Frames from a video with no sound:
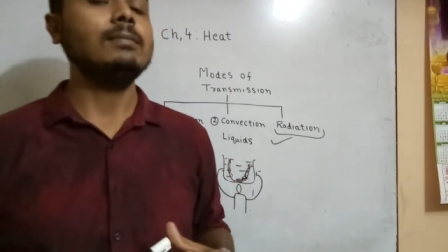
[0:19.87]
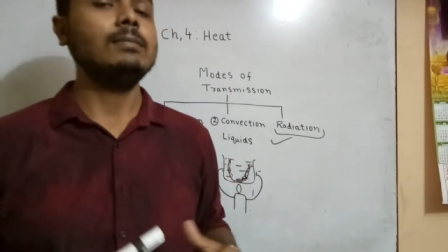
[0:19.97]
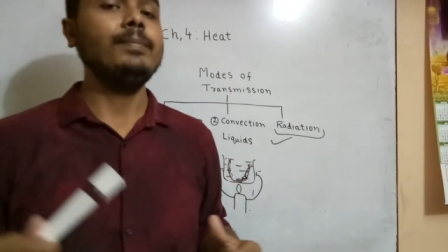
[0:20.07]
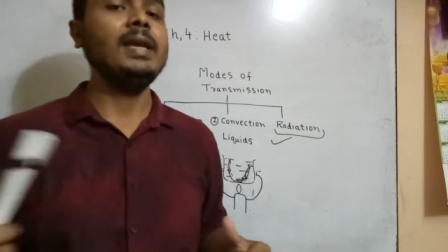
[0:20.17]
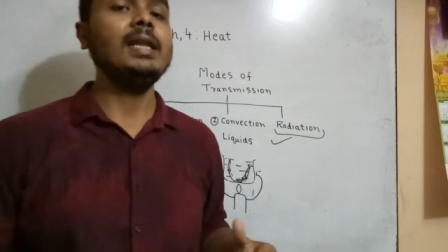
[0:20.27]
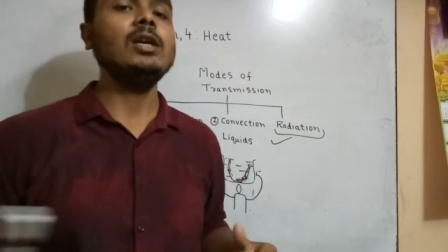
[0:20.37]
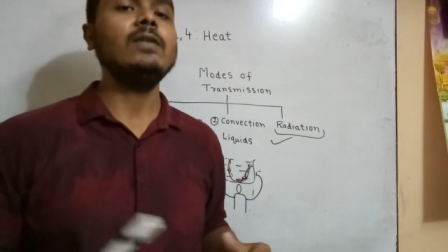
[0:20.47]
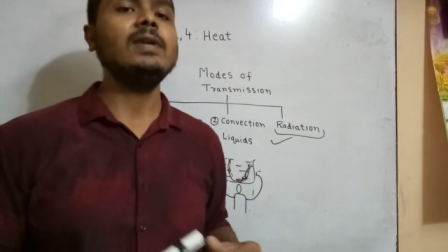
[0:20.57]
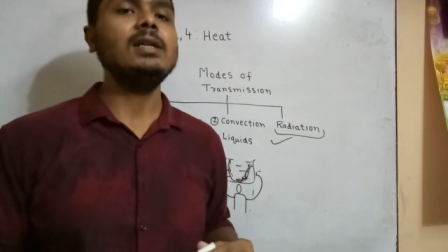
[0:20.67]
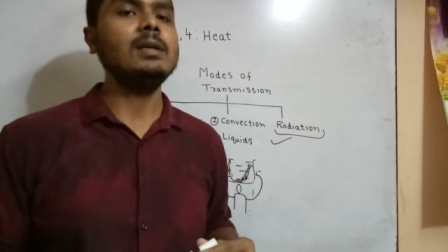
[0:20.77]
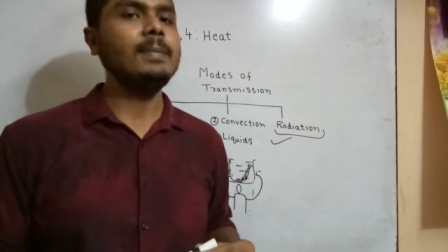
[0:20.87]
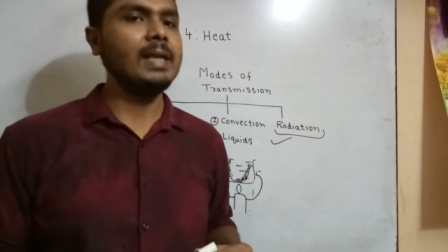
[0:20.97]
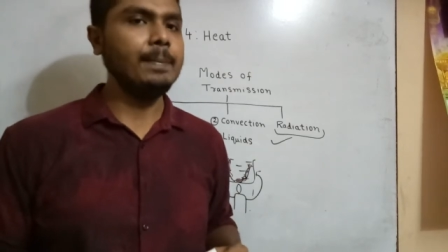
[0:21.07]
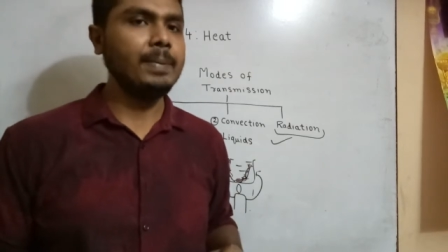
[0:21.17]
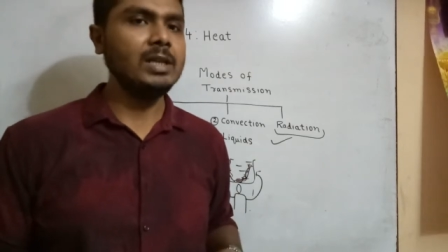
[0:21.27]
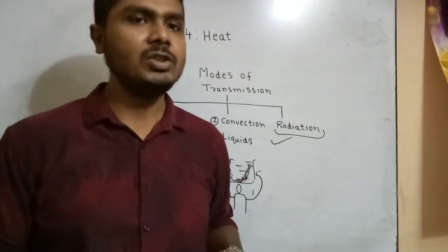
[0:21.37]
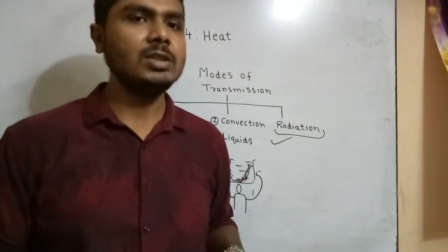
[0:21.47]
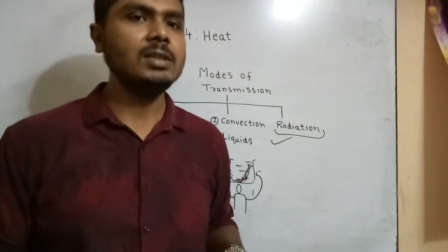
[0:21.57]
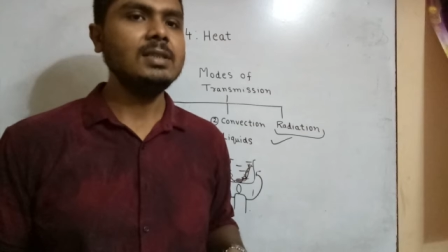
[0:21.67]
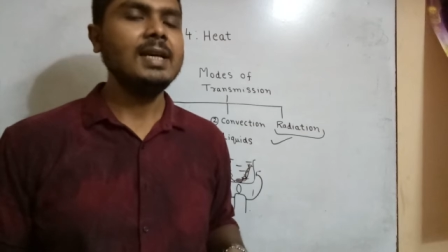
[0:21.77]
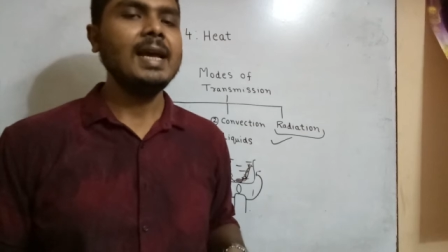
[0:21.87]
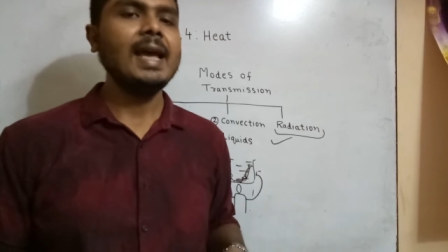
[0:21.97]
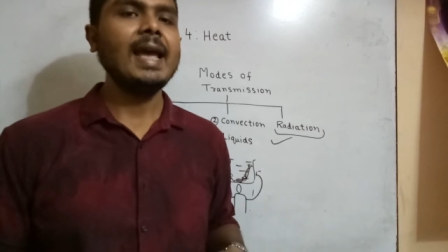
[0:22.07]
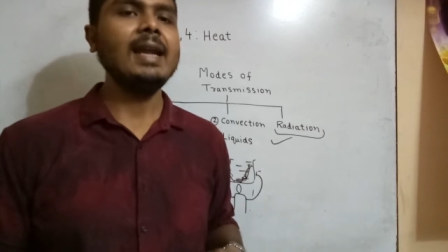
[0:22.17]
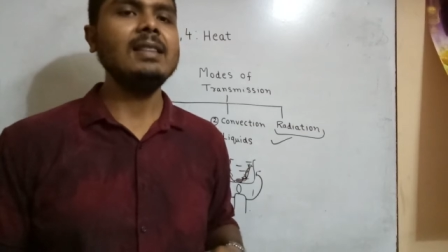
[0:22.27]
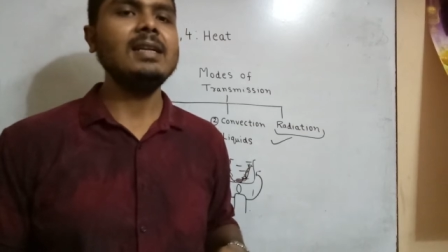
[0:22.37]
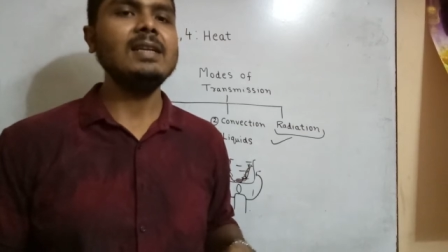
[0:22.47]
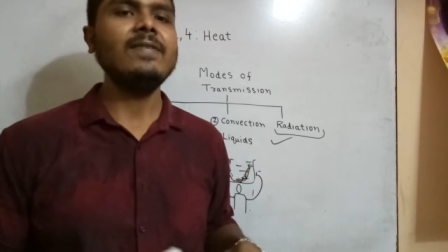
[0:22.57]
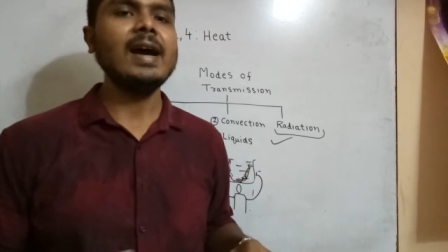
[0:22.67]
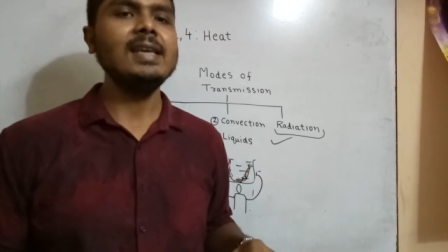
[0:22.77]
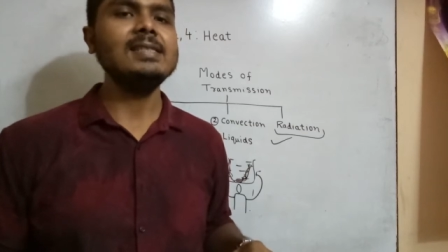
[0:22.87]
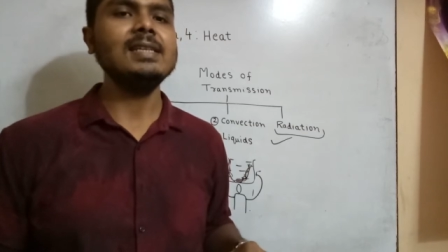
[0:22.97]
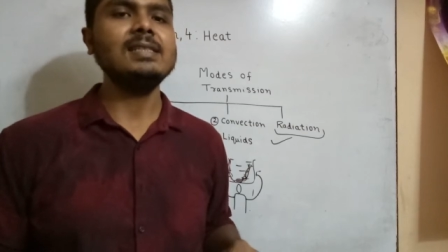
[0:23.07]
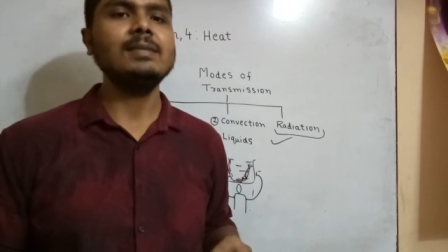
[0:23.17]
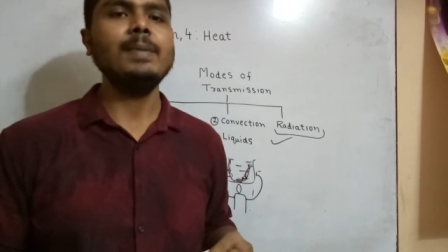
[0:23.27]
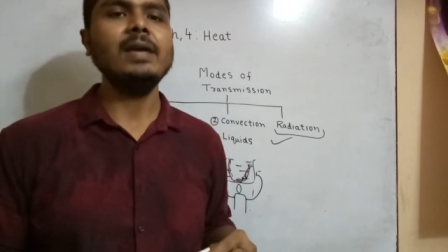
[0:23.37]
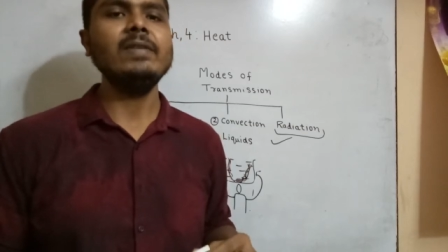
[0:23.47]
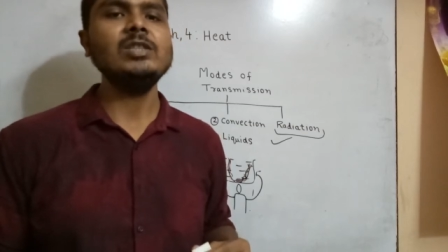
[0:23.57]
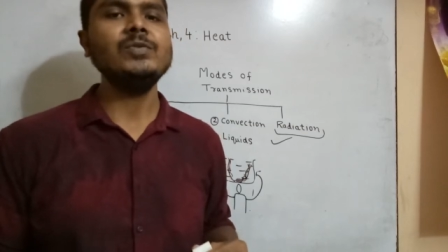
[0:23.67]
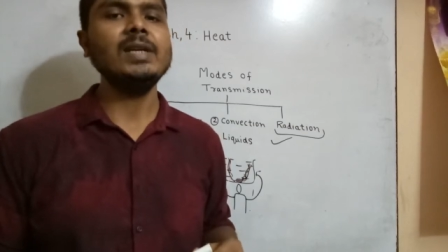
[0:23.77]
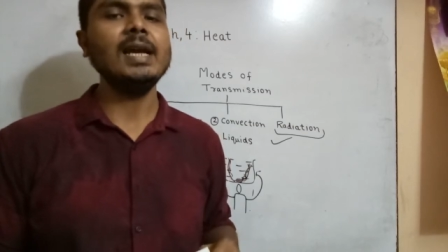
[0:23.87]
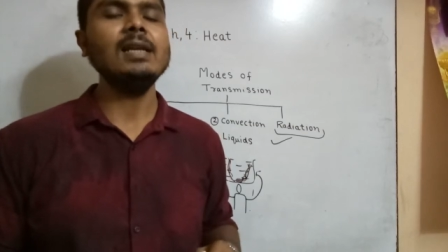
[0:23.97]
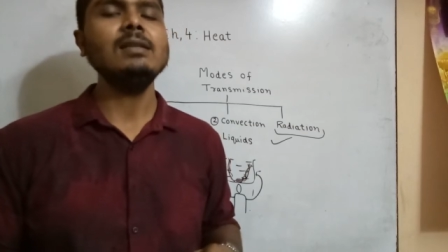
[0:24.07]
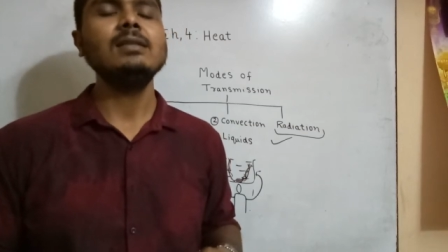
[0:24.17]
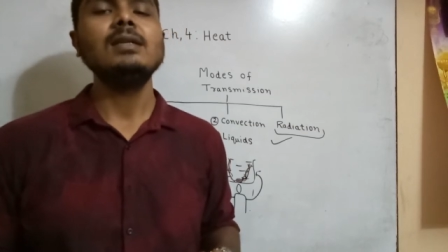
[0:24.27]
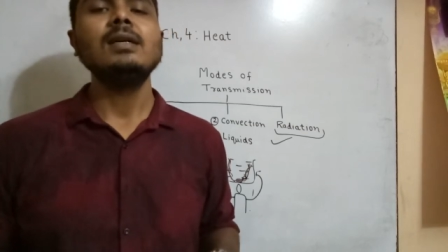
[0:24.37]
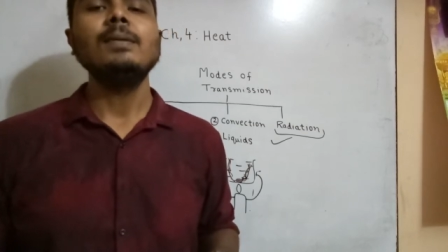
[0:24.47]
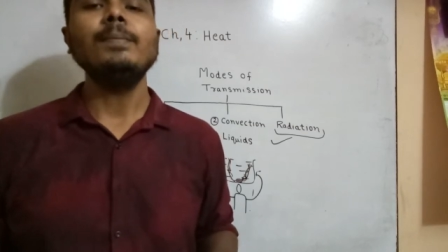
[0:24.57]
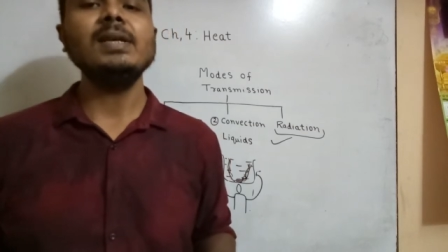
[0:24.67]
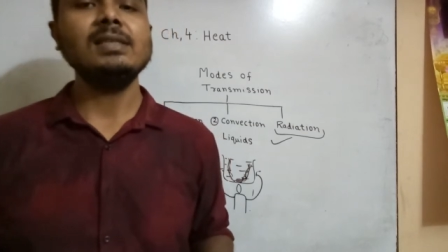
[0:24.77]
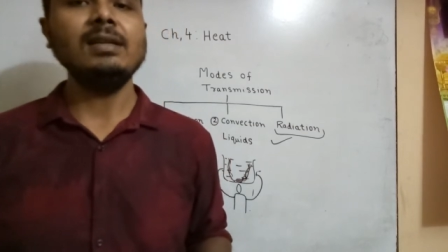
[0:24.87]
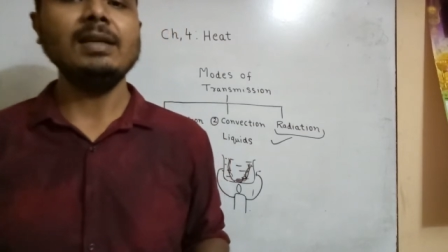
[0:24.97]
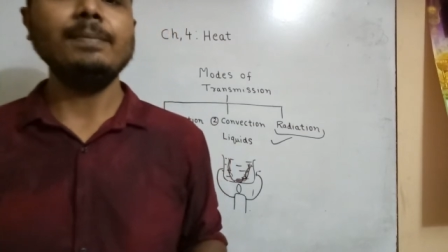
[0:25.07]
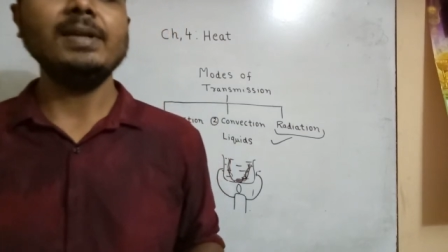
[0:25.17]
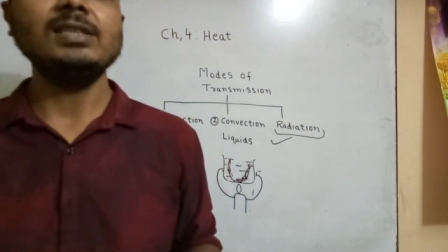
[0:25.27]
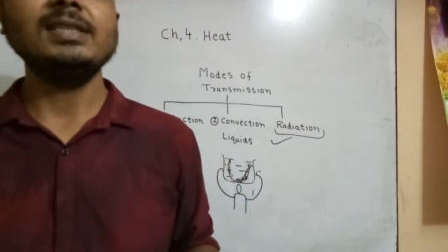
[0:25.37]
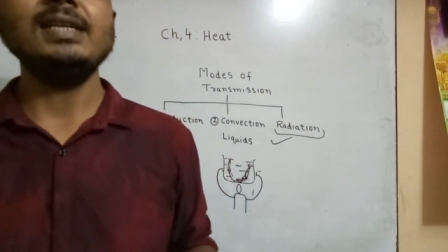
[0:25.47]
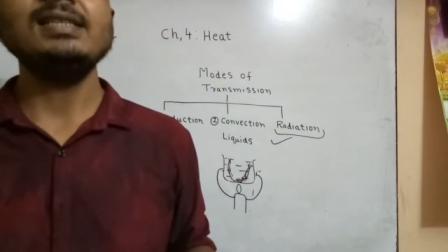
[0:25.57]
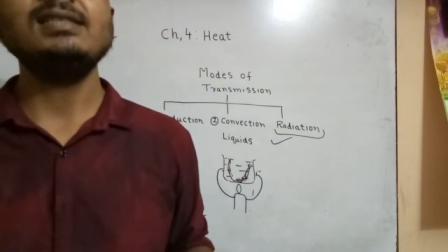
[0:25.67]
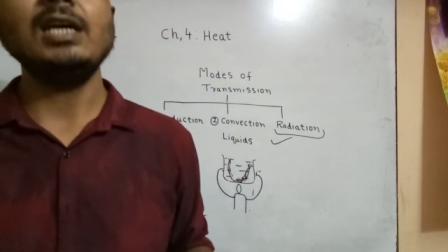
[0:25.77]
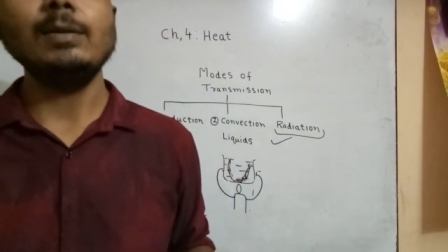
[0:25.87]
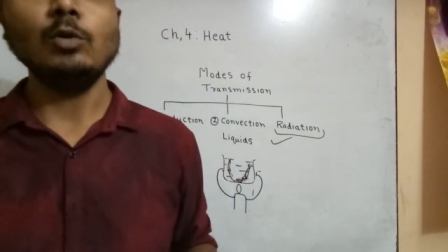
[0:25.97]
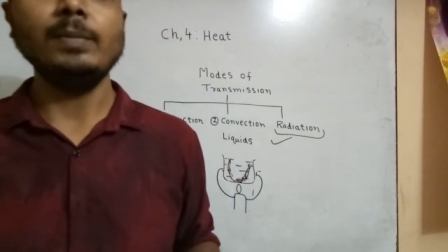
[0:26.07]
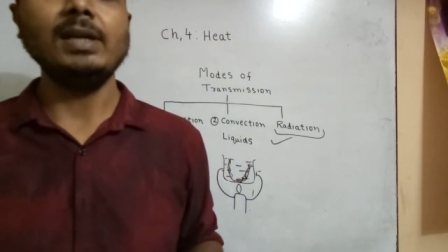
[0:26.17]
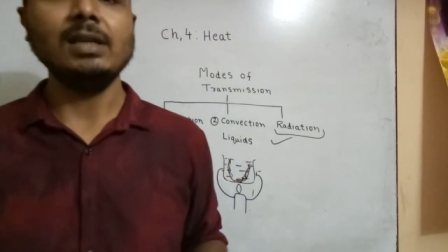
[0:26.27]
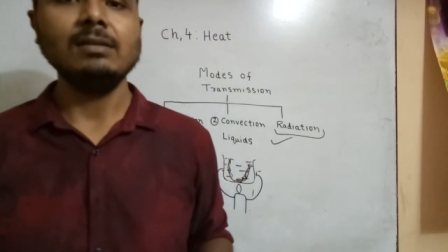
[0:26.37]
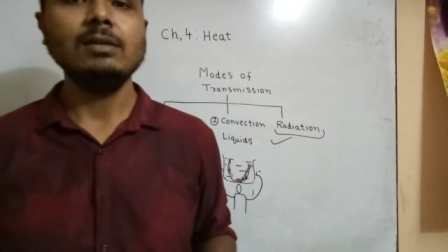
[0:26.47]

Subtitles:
meaning of the term temperature and the devices by which we can measure temperature, that is thermometer.